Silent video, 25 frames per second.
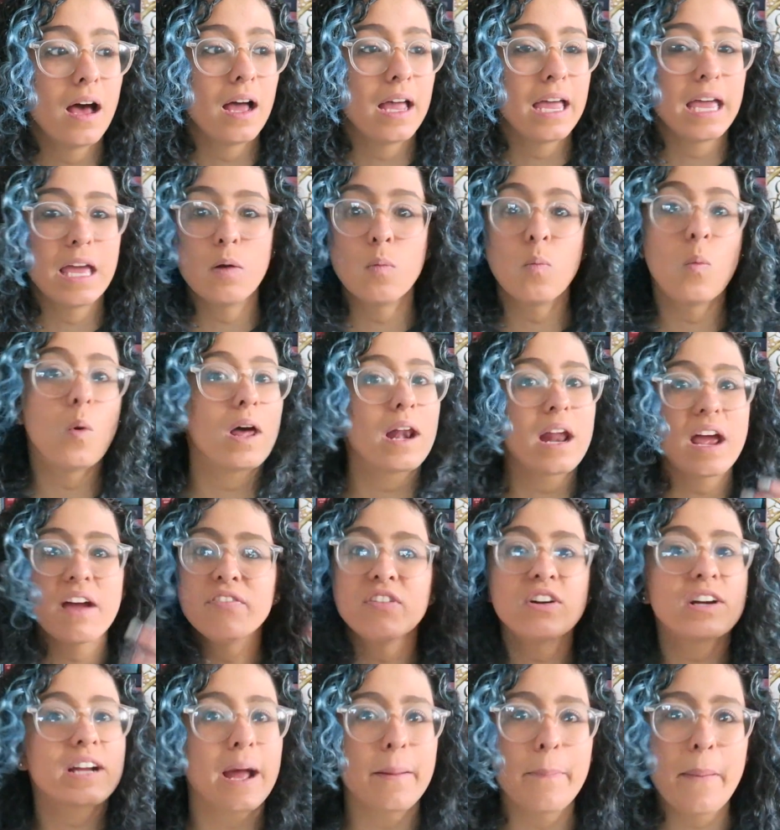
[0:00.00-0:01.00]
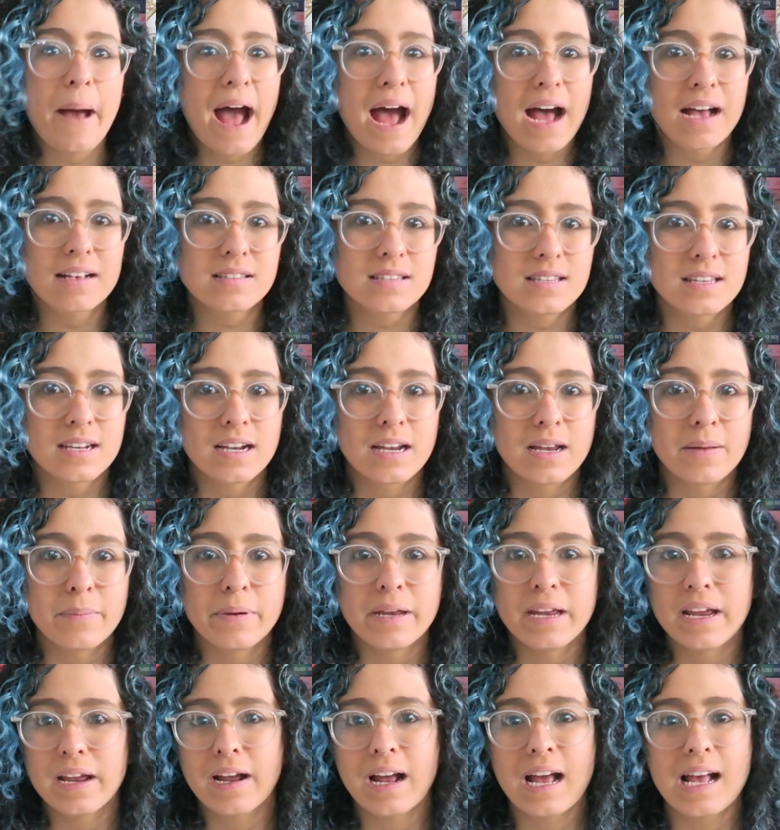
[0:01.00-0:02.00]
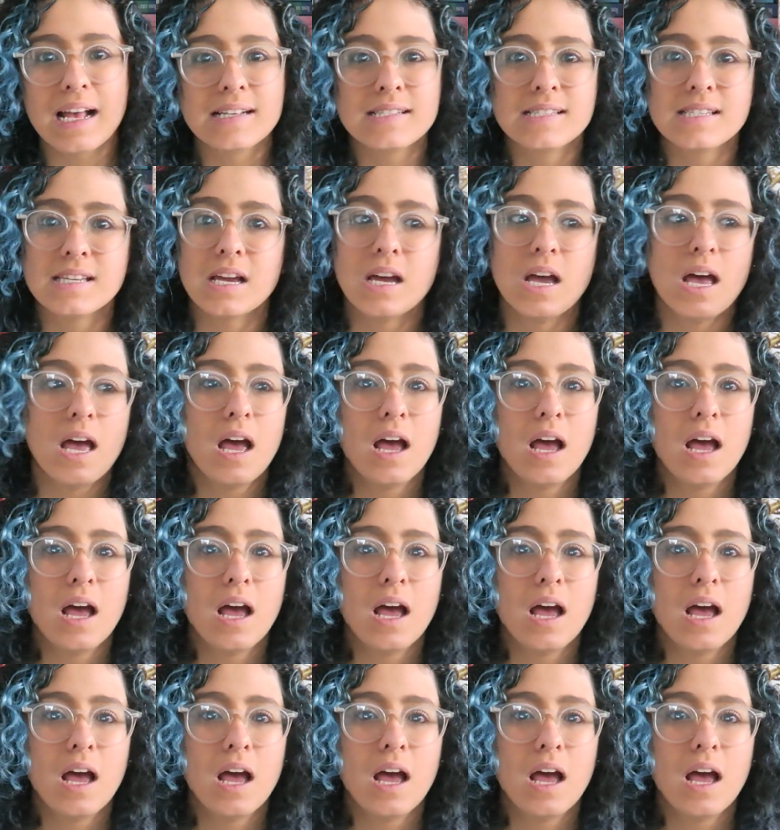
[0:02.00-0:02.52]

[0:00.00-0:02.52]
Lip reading: in whatever capacity, being as